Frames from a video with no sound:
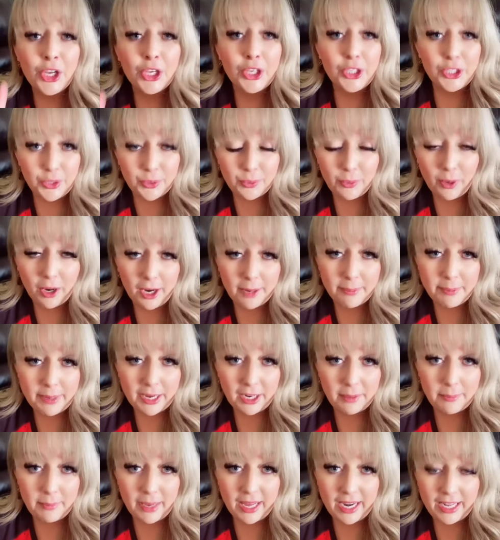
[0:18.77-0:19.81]
you are a
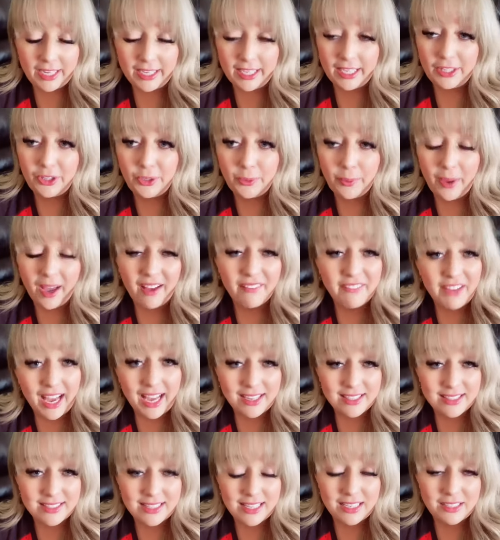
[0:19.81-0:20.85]
paramedic and you have
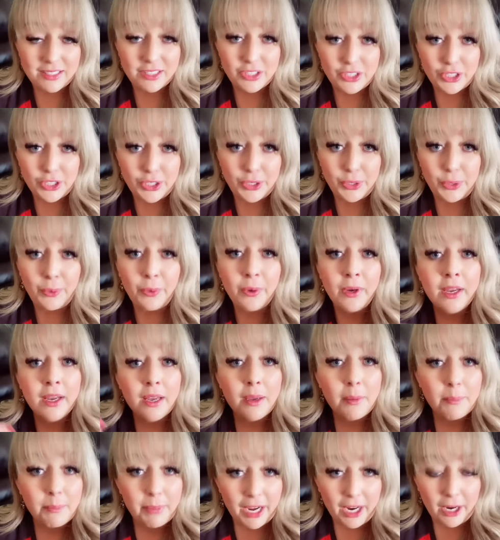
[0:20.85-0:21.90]
access to
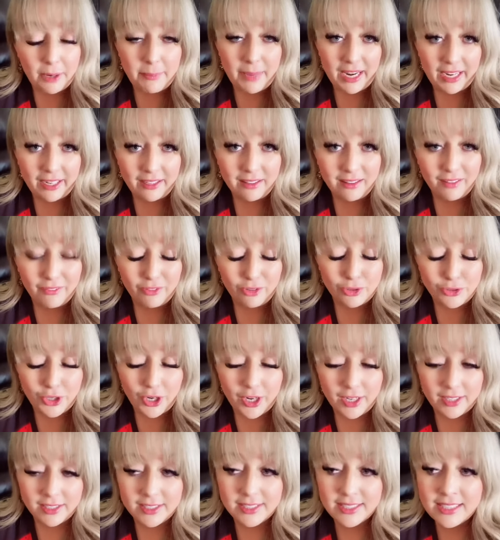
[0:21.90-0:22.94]
paramedic level
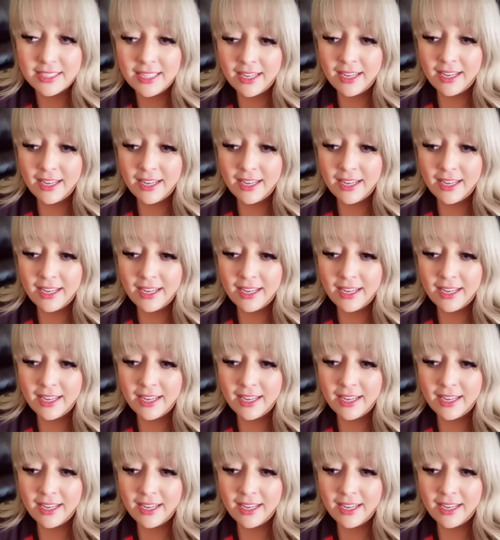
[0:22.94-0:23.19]
drugs.